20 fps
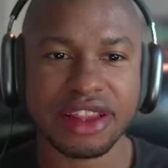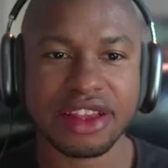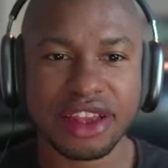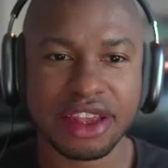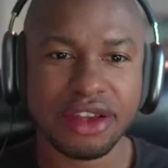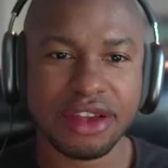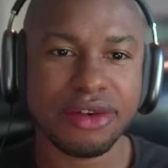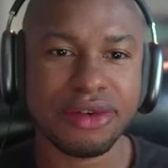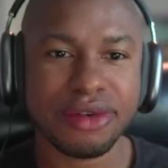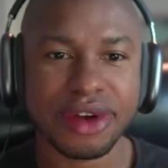
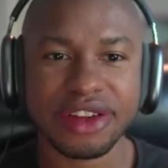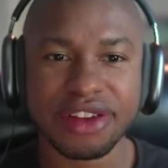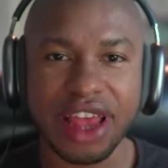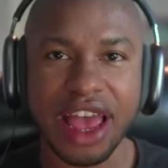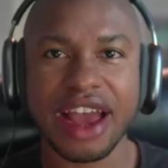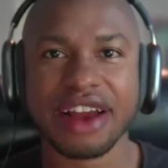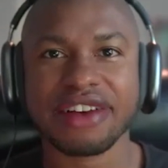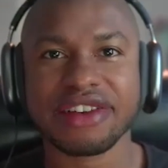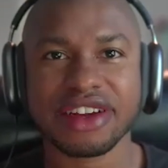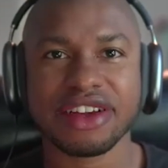Q is
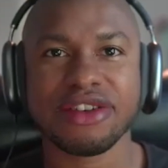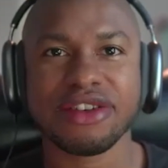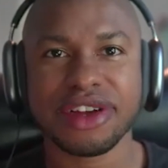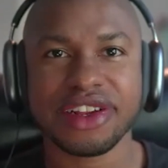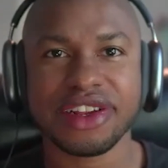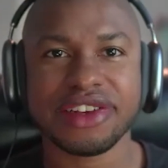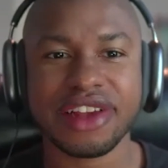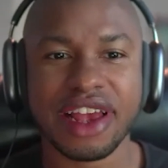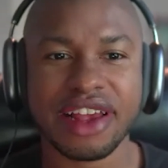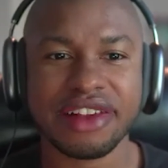actually who he
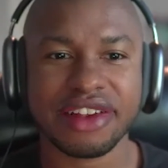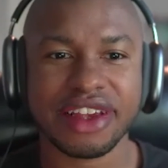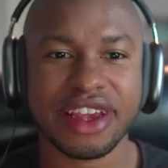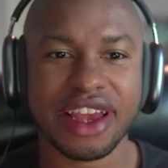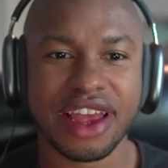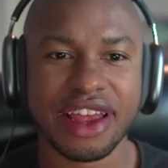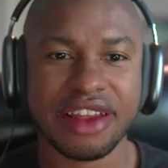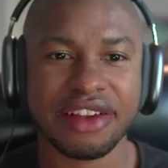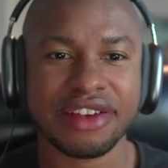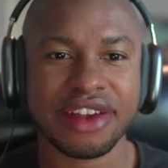says he
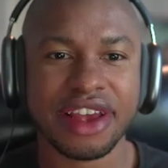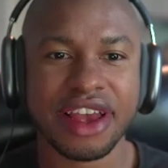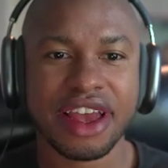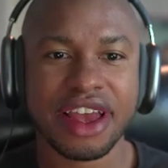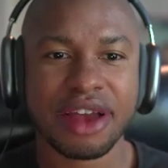is,